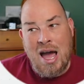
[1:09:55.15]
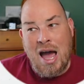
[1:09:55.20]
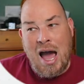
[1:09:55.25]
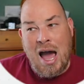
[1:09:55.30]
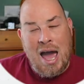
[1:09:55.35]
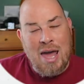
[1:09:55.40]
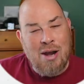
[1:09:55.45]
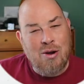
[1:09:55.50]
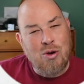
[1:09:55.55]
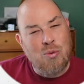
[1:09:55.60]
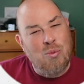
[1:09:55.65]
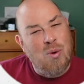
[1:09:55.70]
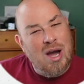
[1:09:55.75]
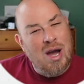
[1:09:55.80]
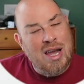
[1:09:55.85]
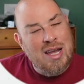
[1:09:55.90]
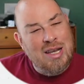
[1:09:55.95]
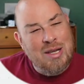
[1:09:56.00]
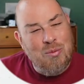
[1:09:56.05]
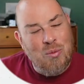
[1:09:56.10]
I don't know
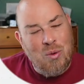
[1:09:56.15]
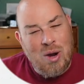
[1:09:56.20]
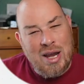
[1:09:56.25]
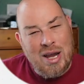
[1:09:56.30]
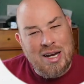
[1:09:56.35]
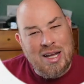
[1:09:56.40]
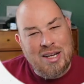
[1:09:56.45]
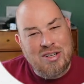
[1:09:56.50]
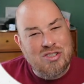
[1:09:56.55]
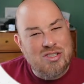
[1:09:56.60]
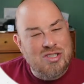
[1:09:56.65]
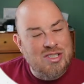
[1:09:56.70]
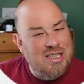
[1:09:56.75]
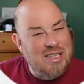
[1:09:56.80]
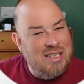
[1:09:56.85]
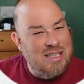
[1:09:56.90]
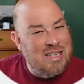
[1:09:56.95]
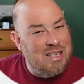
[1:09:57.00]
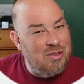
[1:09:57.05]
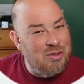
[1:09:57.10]
why not just
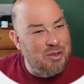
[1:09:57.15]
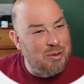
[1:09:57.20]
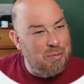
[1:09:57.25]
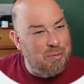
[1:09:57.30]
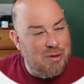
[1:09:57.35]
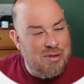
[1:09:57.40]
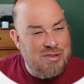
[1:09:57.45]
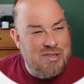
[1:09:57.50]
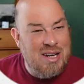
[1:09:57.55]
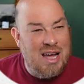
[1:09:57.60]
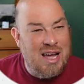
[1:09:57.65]
kill the person?